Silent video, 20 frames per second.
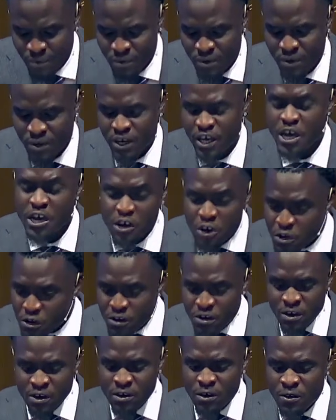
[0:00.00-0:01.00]
He
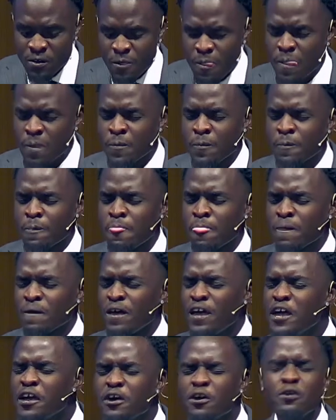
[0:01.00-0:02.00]
could
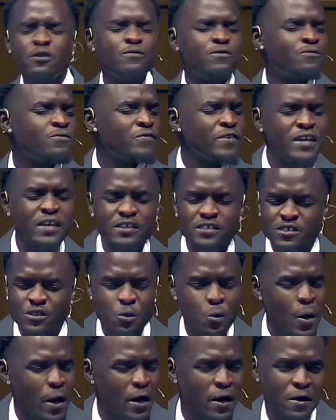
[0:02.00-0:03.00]
feast
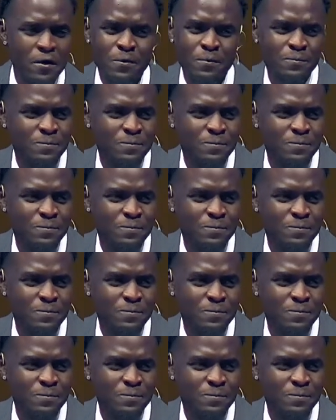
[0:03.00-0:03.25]
well.